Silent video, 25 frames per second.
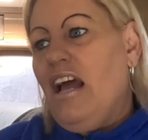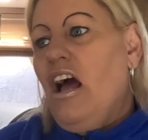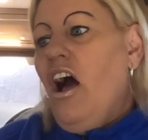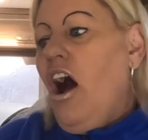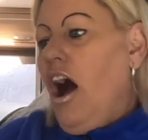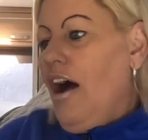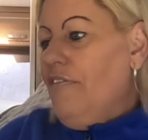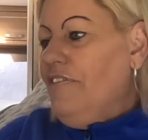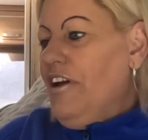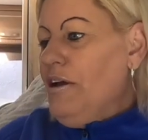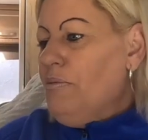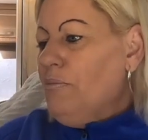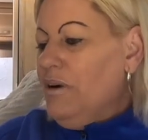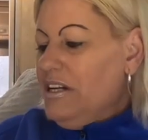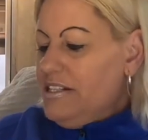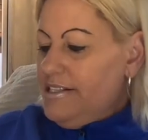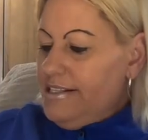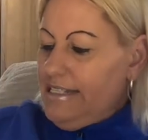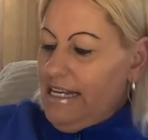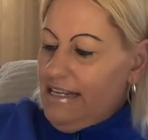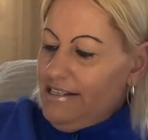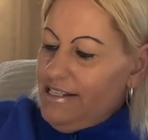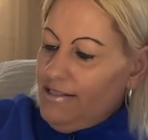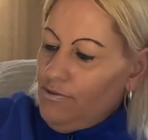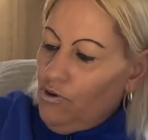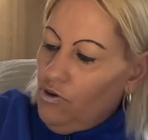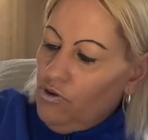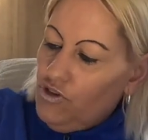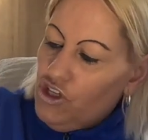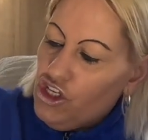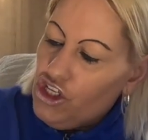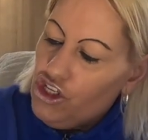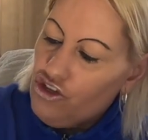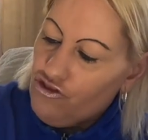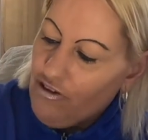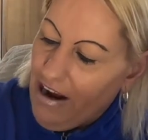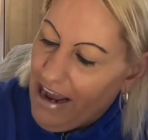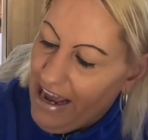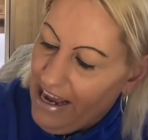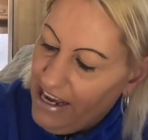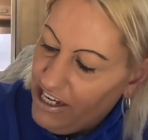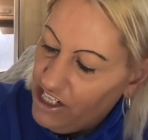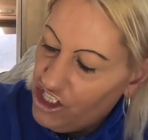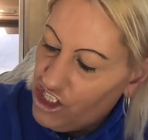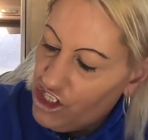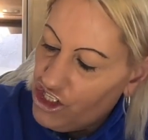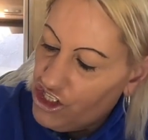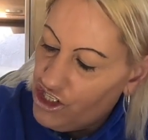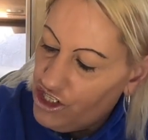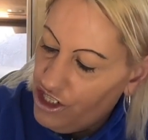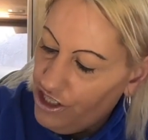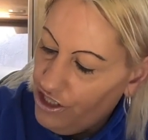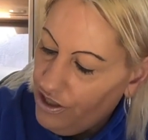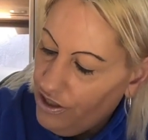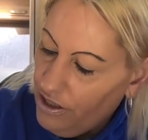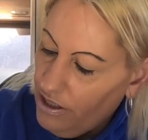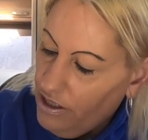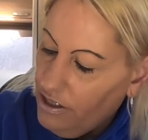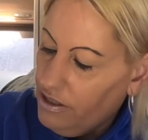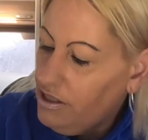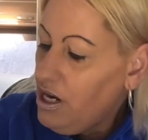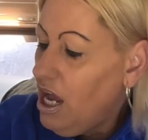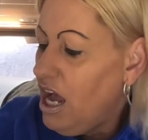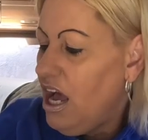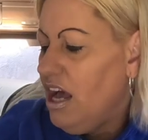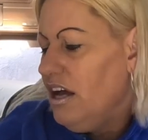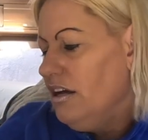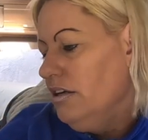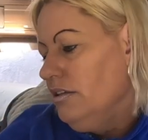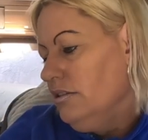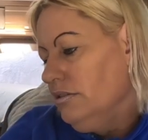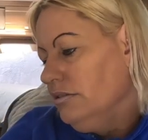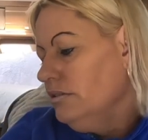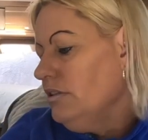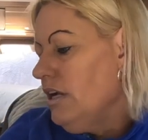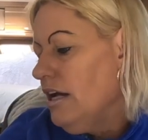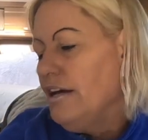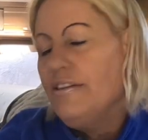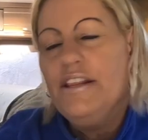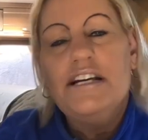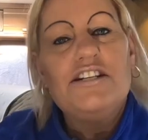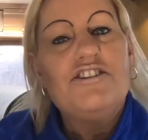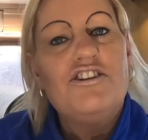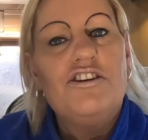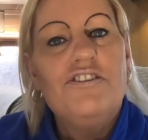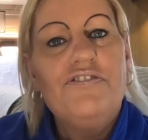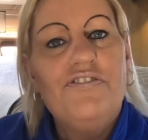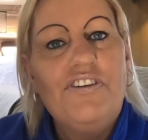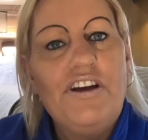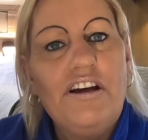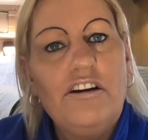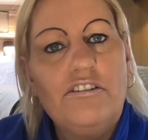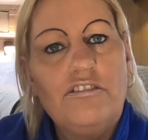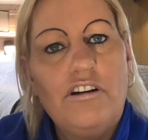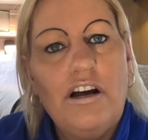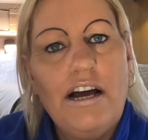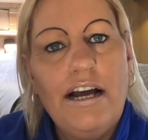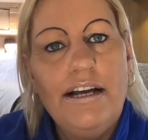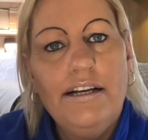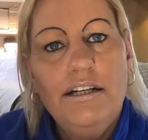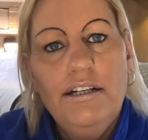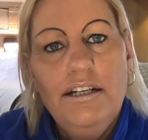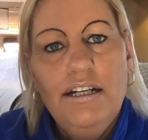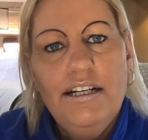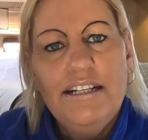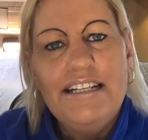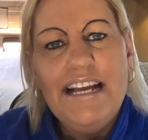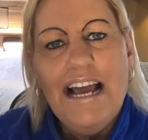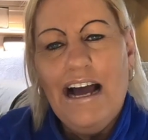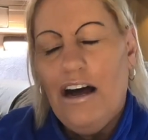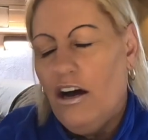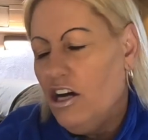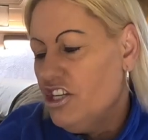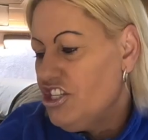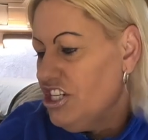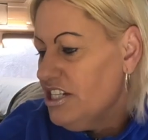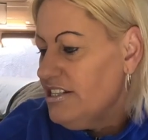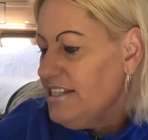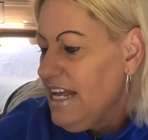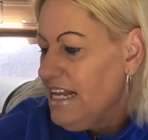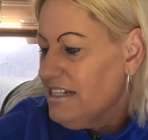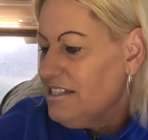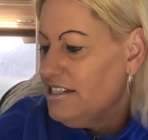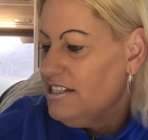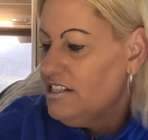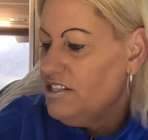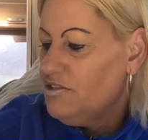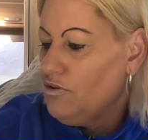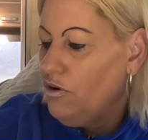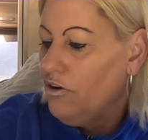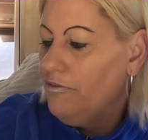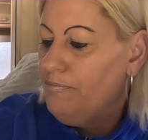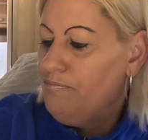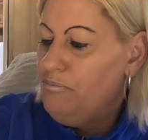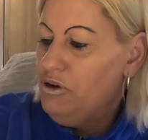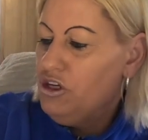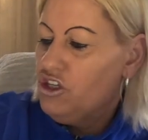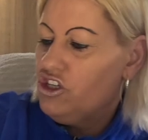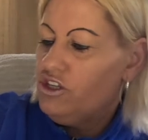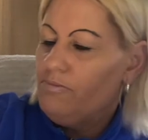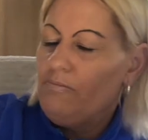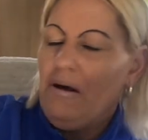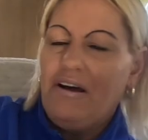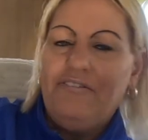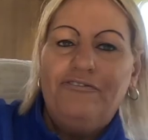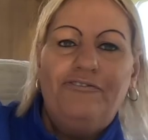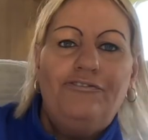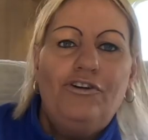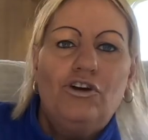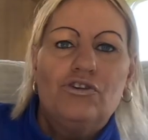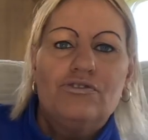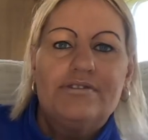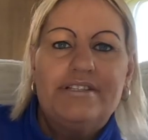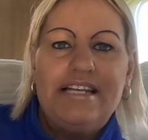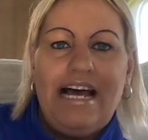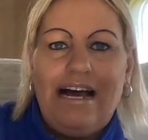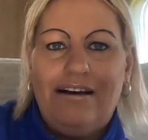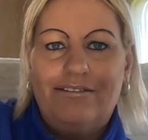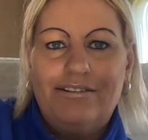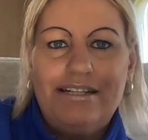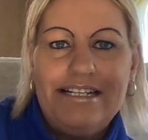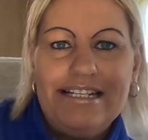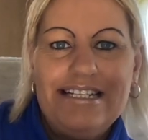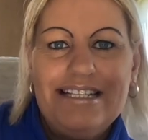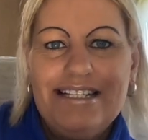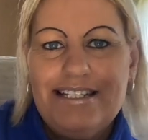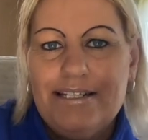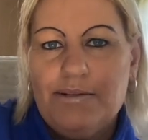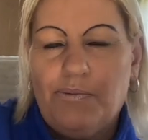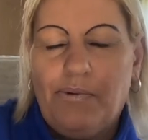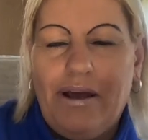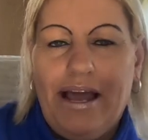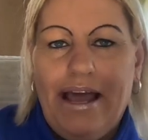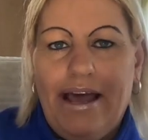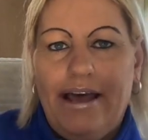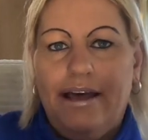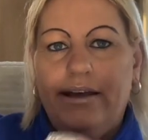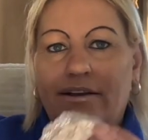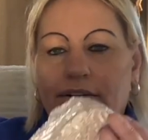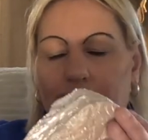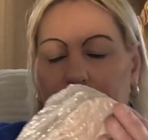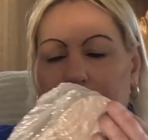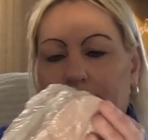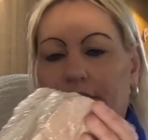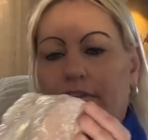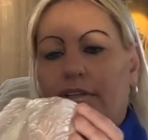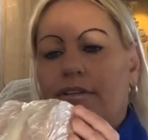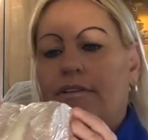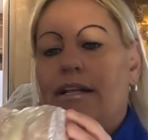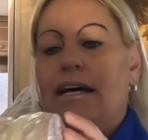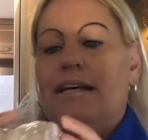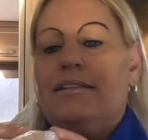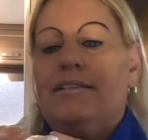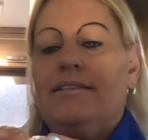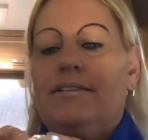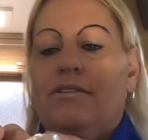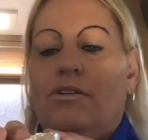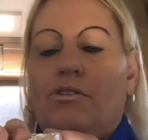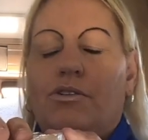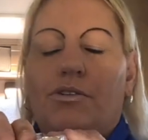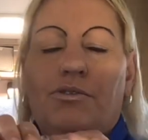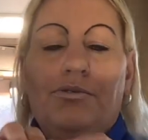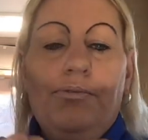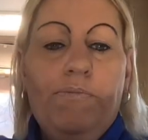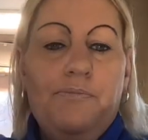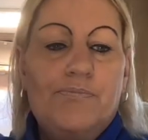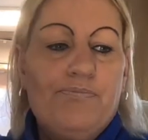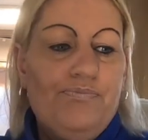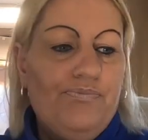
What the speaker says: I think once they're sort of stretched, no, they do fit all right. Yeah, I just had to sort of push my foot down into it. That's all.